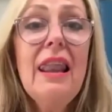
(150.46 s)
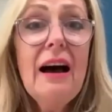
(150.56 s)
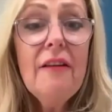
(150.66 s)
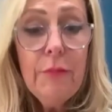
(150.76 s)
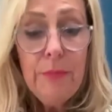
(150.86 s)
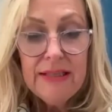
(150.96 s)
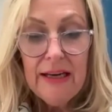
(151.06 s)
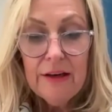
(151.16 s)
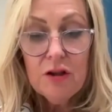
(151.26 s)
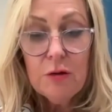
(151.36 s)
love
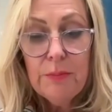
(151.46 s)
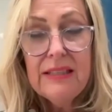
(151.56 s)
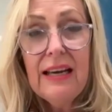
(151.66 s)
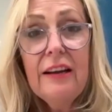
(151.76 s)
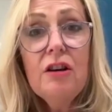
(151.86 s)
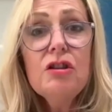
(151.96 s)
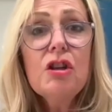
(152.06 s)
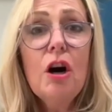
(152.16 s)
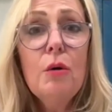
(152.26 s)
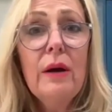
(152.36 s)
potatoes. Potatoes
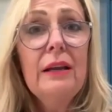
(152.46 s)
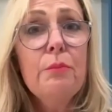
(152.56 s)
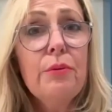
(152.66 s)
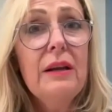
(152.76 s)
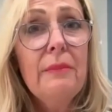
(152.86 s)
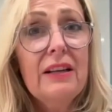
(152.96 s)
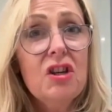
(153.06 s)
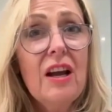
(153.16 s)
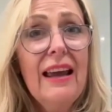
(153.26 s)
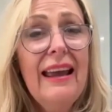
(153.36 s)
go in pretty
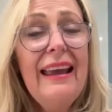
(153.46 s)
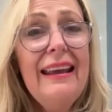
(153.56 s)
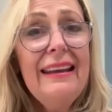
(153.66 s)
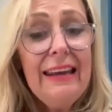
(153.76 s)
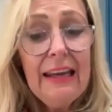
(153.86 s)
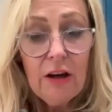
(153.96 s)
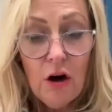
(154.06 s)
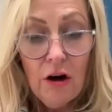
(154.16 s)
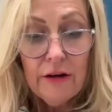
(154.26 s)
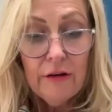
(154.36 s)
much any
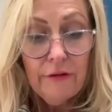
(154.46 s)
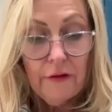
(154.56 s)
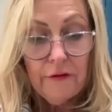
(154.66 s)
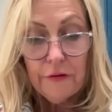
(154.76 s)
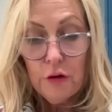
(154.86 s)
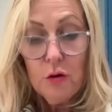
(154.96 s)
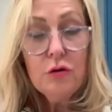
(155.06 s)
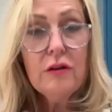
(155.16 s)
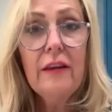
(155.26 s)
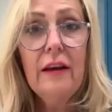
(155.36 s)
kind of
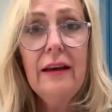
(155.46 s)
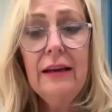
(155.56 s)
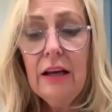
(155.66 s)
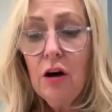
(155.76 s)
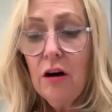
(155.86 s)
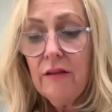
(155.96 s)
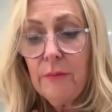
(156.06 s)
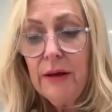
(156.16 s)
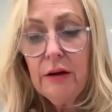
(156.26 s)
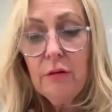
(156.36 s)
food, any kind
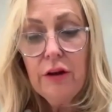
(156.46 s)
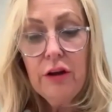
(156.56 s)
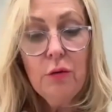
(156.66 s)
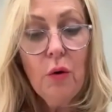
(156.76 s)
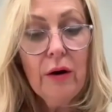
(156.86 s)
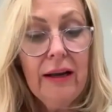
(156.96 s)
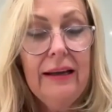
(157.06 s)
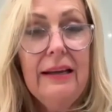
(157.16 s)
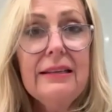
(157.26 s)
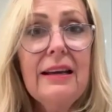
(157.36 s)
of meal that you want
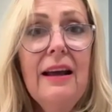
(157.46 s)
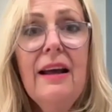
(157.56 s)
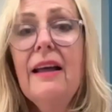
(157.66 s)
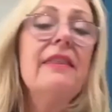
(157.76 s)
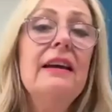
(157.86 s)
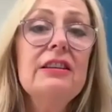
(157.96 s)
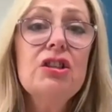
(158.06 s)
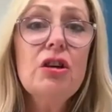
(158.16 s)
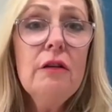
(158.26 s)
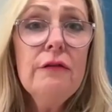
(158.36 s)
to eat. They're
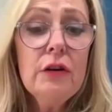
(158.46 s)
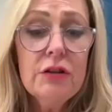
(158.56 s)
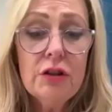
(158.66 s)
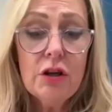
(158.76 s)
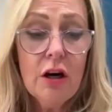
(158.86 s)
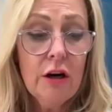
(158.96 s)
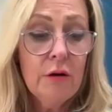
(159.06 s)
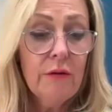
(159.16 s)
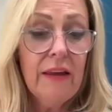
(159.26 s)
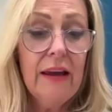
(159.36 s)
so
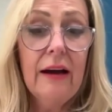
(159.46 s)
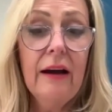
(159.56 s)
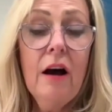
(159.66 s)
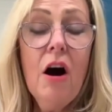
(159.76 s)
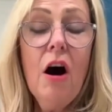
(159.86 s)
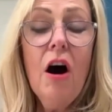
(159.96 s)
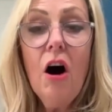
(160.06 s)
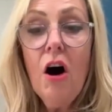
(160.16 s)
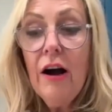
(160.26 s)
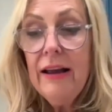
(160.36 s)
versatile. They're
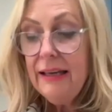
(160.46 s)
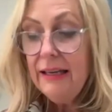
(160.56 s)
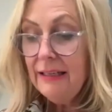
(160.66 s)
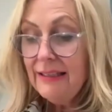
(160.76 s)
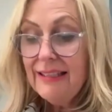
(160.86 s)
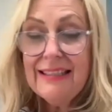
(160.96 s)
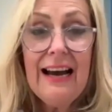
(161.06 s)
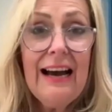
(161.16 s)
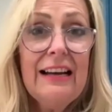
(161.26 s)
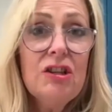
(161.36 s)
high in
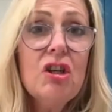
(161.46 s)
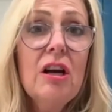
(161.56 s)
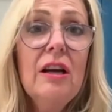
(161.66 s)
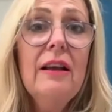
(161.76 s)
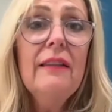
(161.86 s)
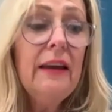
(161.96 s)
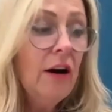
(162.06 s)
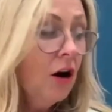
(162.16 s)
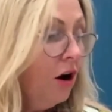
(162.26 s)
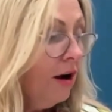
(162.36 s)
starch.
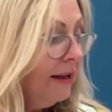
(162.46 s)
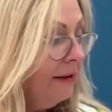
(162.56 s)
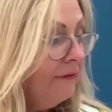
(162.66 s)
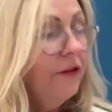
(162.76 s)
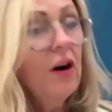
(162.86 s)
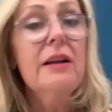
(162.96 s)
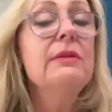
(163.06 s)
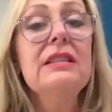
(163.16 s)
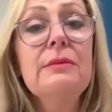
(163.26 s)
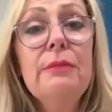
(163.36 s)
They're high in
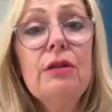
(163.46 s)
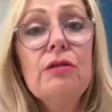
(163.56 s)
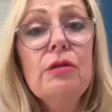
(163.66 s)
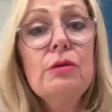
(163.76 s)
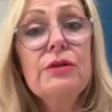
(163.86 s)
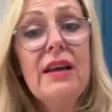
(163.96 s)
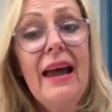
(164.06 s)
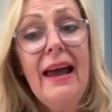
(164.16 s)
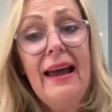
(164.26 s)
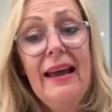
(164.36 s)
vitamins and minerals
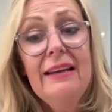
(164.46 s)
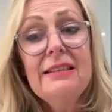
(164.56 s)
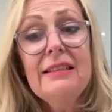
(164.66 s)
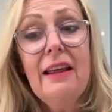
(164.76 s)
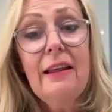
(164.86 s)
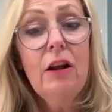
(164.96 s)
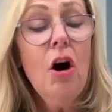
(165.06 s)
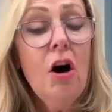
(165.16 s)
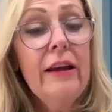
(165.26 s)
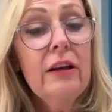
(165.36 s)
and
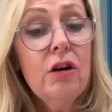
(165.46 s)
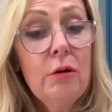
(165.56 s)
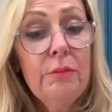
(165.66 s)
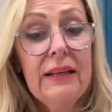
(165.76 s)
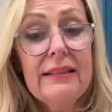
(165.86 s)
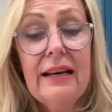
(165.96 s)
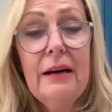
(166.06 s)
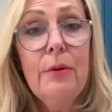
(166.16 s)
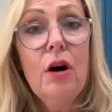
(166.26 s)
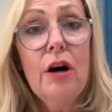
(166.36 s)
high in complex
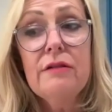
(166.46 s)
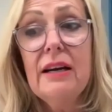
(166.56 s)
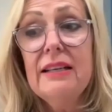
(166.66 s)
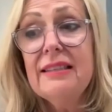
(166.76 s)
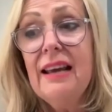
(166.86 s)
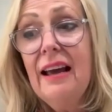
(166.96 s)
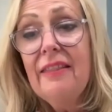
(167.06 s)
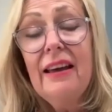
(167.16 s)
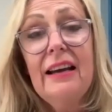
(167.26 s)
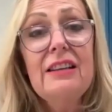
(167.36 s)
carbohydrates.
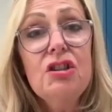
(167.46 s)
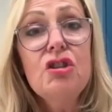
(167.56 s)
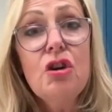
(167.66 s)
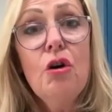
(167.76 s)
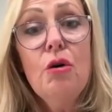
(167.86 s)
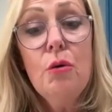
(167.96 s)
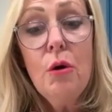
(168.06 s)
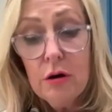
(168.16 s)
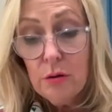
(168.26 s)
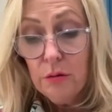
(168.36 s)
They are
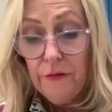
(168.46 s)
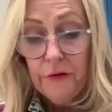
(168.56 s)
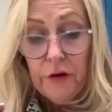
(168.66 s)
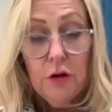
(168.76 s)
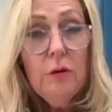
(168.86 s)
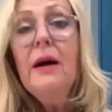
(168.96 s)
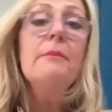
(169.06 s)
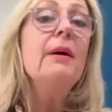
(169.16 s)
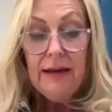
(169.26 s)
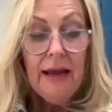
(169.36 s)
so good for you.
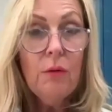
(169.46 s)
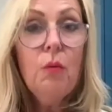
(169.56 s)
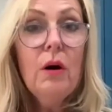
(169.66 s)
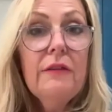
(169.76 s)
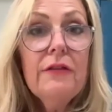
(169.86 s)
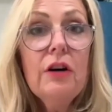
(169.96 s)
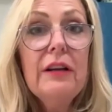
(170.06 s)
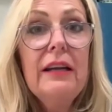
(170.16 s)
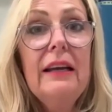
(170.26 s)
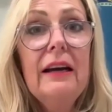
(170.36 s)
Now, what I've
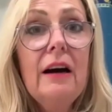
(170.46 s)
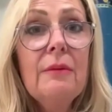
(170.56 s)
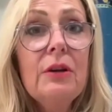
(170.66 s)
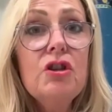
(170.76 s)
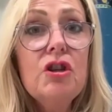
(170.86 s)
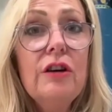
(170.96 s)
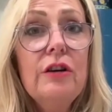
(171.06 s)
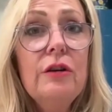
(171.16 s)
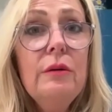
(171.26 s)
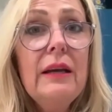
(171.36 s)
got here, I'm going to show
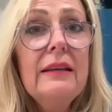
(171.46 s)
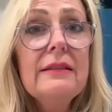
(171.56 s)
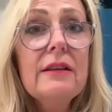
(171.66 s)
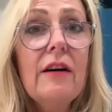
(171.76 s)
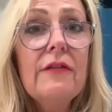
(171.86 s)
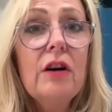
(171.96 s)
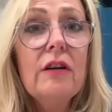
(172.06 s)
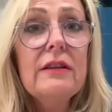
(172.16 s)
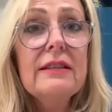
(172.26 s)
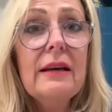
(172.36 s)
you, is I've
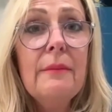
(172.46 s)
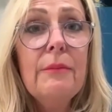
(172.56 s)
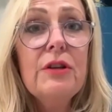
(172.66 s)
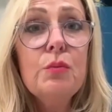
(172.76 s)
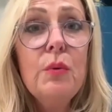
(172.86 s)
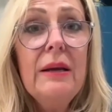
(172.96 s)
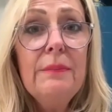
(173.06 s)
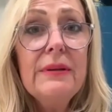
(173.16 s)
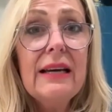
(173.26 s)
got some sweet